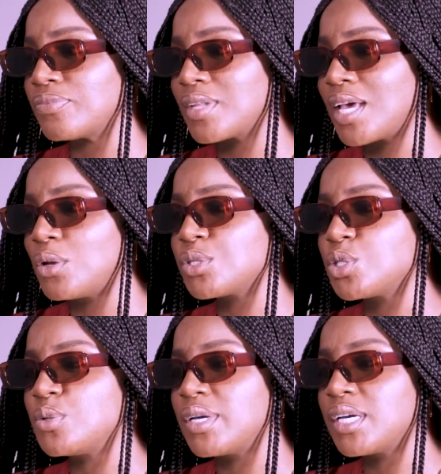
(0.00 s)
and also
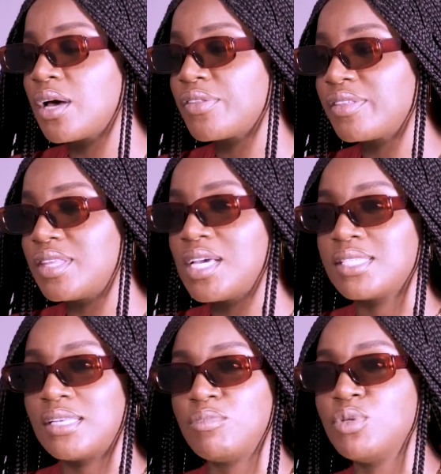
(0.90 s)
doing other things
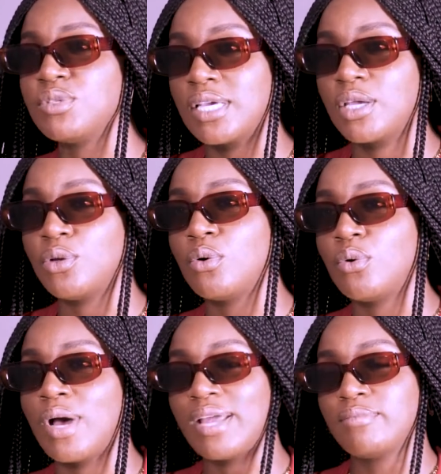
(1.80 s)
than music.
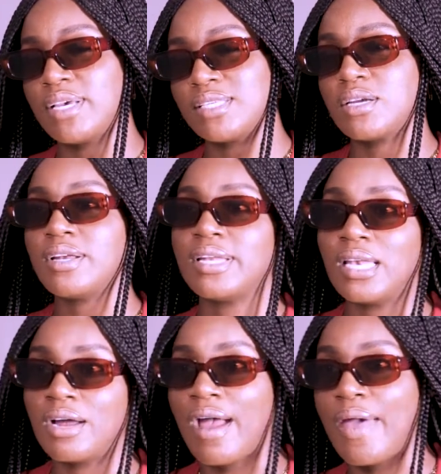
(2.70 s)
I starred in
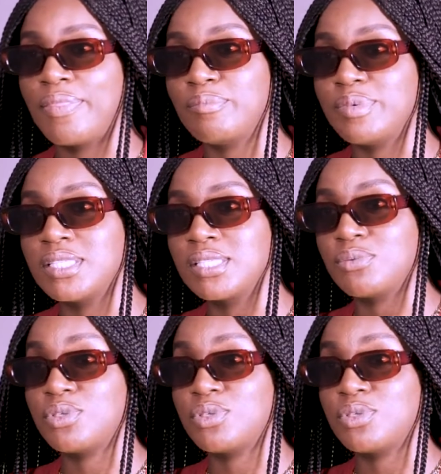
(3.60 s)
Lara and the Beats, which